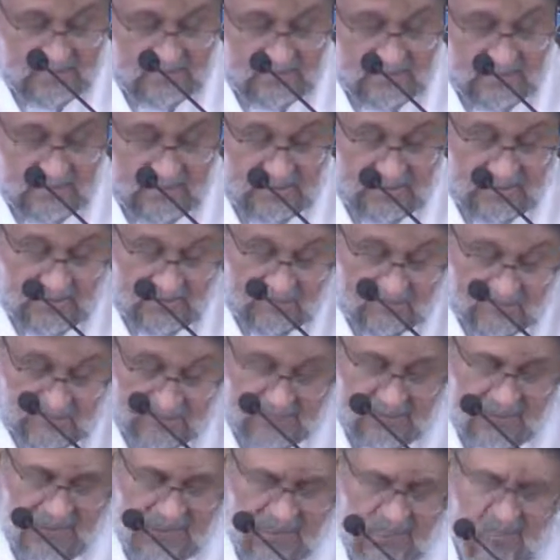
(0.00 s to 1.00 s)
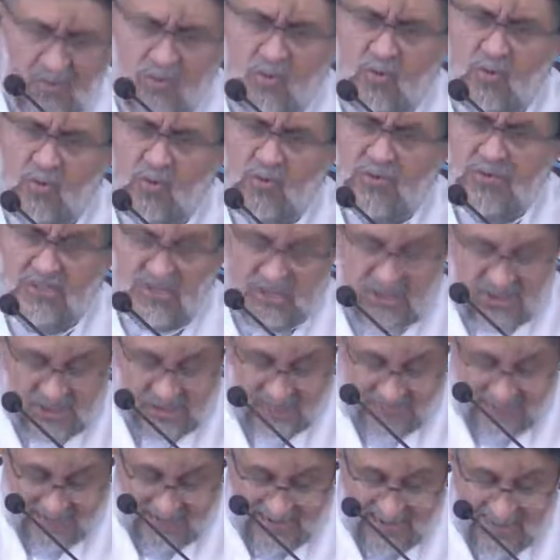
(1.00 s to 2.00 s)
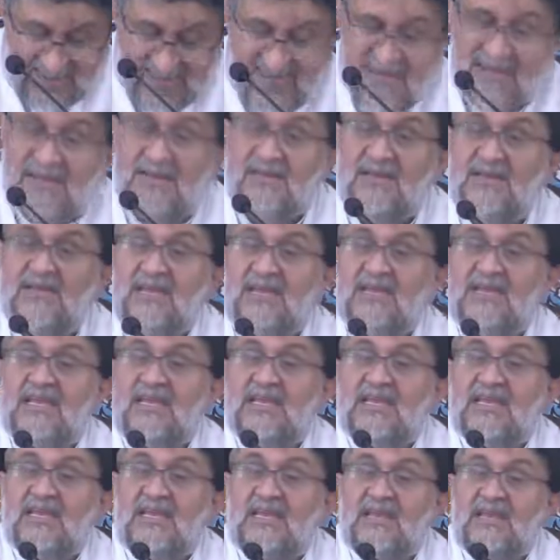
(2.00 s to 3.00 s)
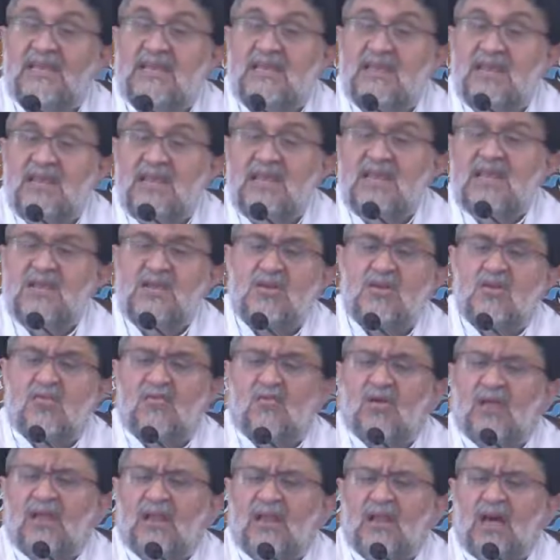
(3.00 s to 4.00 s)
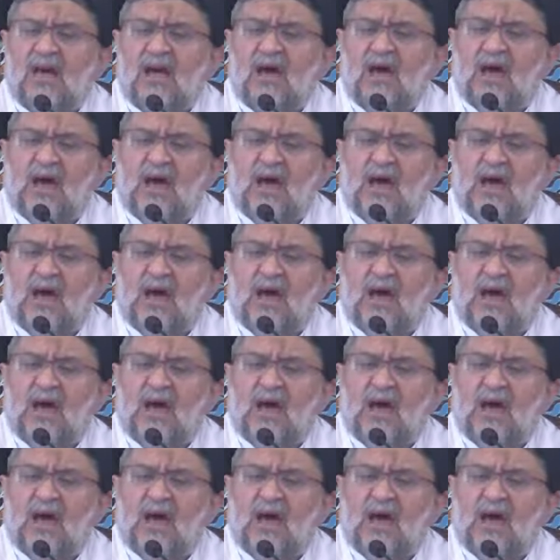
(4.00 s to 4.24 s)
the one who stand in need of Allah.